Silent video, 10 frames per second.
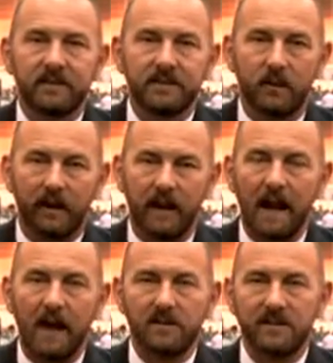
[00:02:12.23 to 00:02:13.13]
so that it
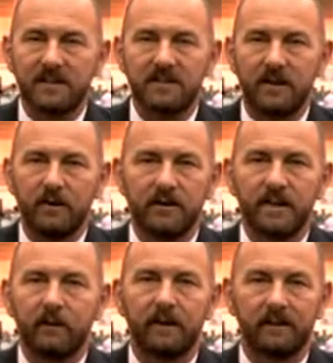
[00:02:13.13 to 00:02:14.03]
allows us to use it with